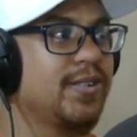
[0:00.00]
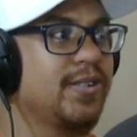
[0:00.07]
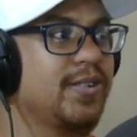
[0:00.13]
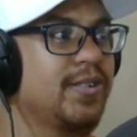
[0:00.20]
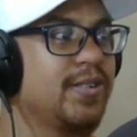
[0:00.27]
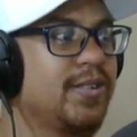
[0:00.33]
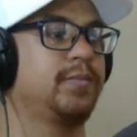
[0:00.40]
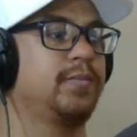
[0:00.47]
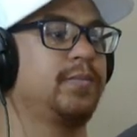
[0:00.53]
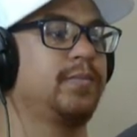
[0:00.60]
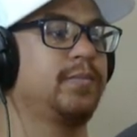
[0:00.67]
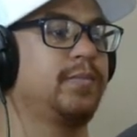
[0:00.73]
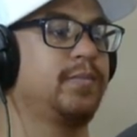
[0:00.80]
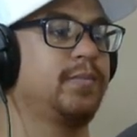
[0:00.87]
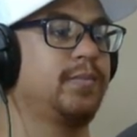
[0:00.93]

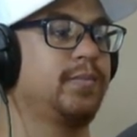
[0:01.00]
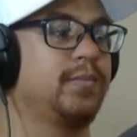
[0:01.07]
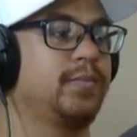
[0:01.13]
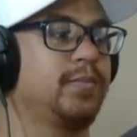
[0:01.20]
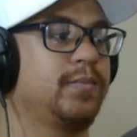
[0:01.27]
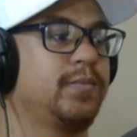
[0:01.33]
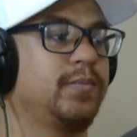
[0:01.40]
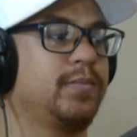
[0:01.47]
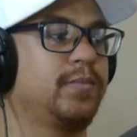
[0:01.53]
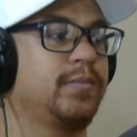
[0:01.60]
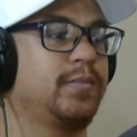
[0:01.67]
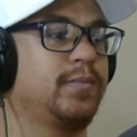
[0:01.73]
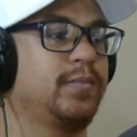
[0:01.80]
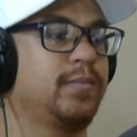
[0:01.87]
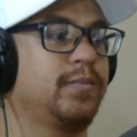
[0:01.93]

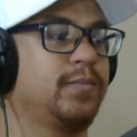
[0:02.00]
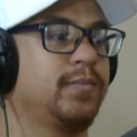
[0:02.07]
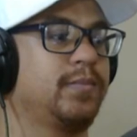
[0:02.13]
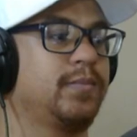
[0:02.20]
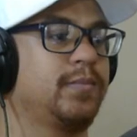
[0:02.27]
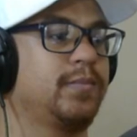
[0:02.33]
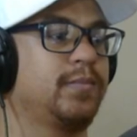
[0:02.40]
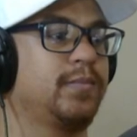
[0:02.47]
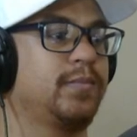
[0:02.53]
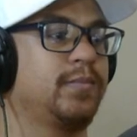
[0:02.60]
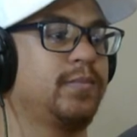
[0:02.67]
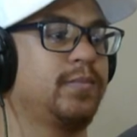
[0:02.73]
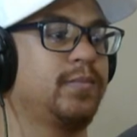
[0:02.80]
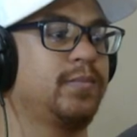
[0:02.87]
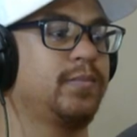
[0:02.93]

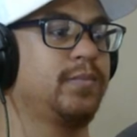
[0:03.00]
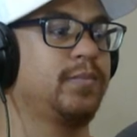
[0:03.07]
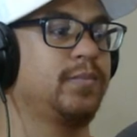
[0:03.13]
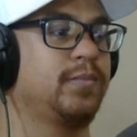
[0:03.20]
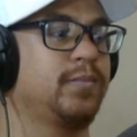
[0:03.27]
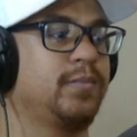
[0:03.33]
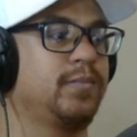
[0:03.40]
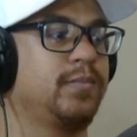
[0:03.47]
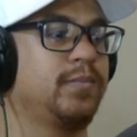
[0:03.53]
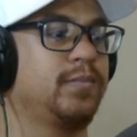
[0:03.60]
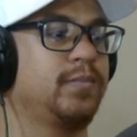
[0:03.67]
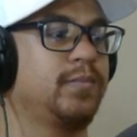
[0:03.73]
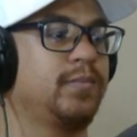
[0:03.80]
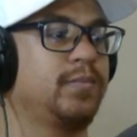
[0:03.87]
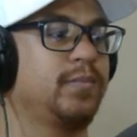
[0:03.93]

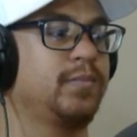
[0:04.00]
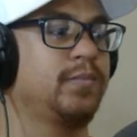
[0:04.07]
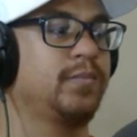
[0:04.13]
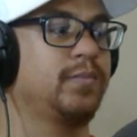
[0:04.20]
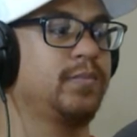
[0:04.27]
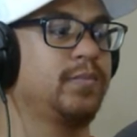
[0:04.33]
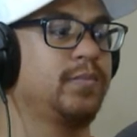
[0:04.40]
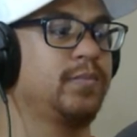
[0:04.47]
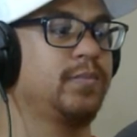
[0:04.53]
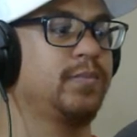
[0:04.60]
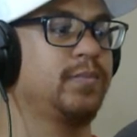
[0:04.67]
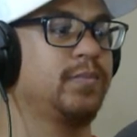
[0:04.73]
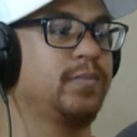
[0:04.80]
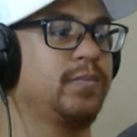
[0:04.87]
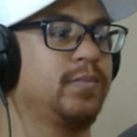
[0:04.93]

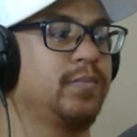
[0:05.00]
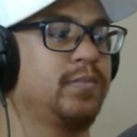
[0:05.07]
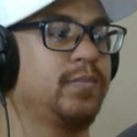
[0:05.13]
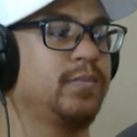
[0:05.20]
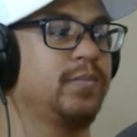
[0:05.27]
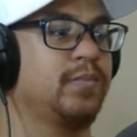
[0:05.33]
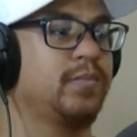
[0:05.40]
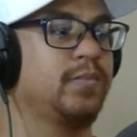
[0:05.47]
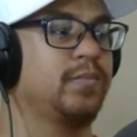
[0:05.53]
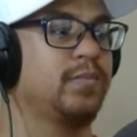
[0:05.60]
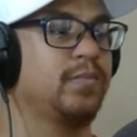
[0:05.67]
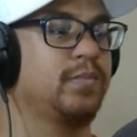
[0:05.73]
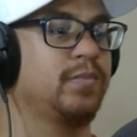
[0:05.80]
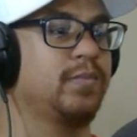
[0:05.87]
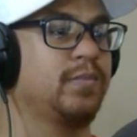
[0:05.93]

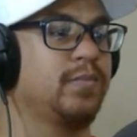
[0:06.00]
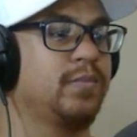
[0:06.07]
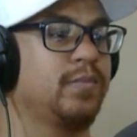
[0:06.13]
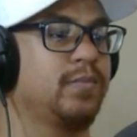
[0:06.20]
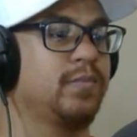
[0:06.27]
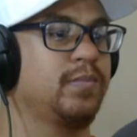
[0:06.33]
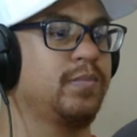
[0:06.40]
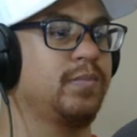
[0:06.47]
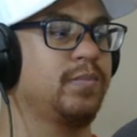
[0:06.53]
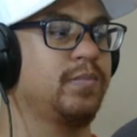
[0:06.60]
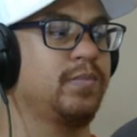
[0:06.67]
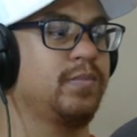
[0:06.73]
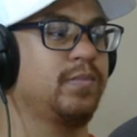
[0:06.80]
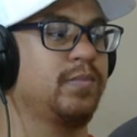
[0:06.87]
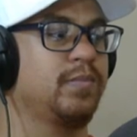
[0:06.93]

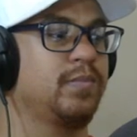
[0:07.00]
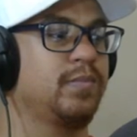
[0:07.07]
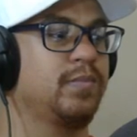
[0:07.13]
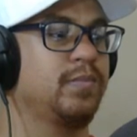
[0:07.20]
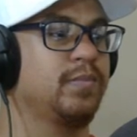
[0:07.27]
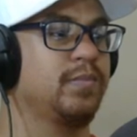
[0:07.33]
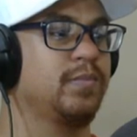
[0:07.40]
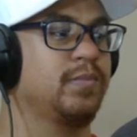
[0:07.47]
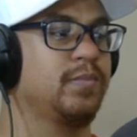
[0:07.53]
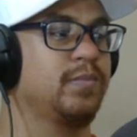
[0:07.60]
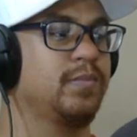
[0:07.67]
No one is speaking in this clip.